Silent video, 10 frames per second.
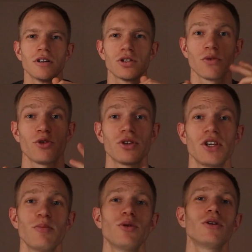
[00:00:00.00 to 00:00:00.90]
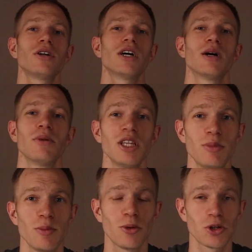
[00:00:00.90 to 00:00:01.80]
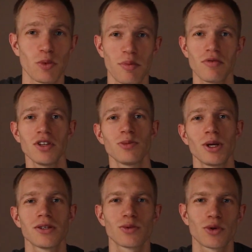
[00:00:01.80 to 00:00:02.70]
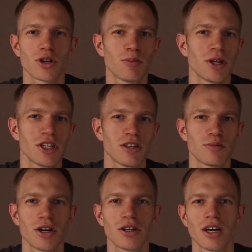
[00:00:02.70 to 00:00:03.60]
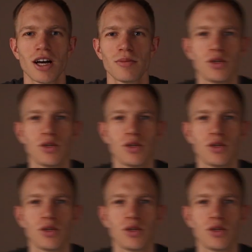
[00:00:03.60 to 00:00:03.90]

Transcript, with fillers: So for example, uh, many people in Web3 space were complaining about um,